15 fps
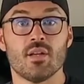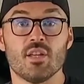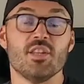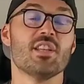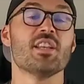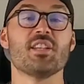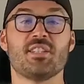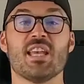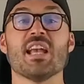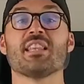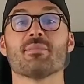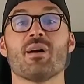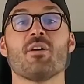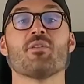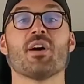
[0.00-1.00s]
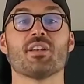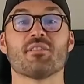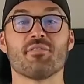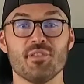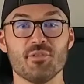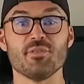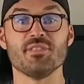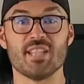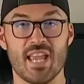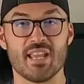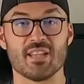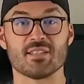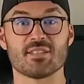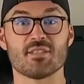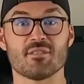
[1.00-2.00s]
You need to take them out on a few
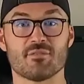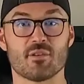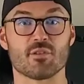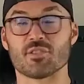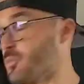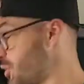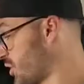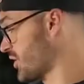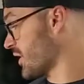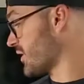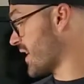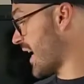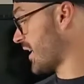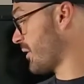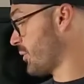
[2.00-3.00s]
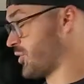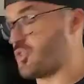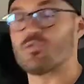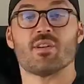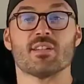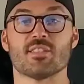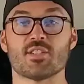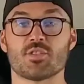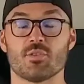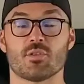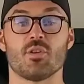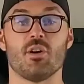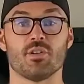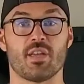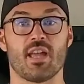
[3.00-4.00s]
dates first, which is exactly what your transitional
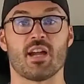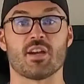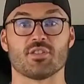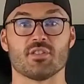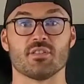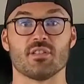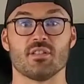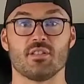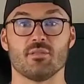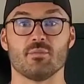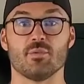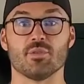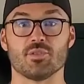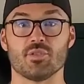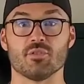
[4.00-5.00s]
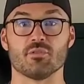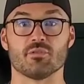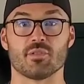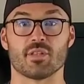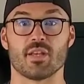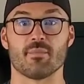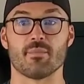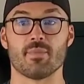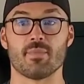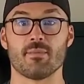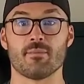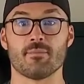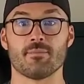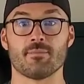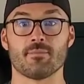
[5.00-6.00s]
call to action will do for them,
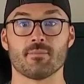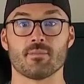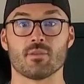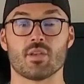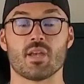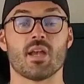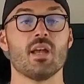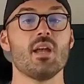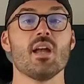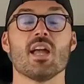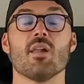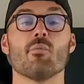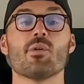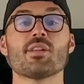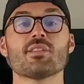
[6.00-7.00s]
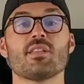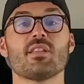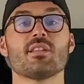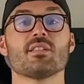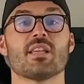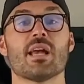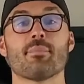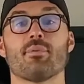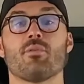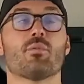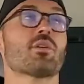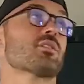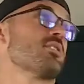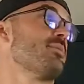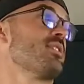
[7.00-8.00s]
okay? And what is the example,
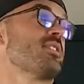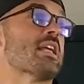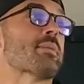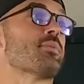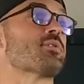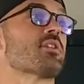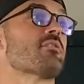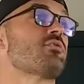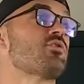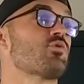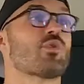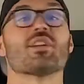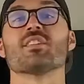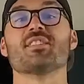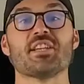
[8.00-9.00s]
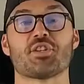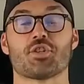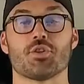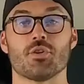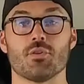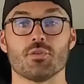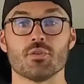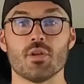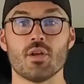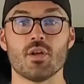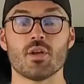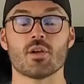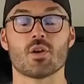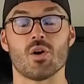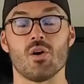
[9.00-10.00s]
what are some examples of transitional
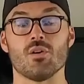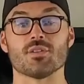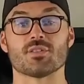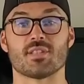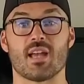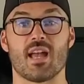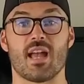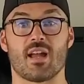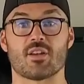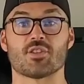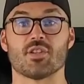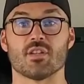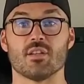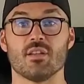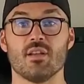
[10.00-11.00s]
calls to action?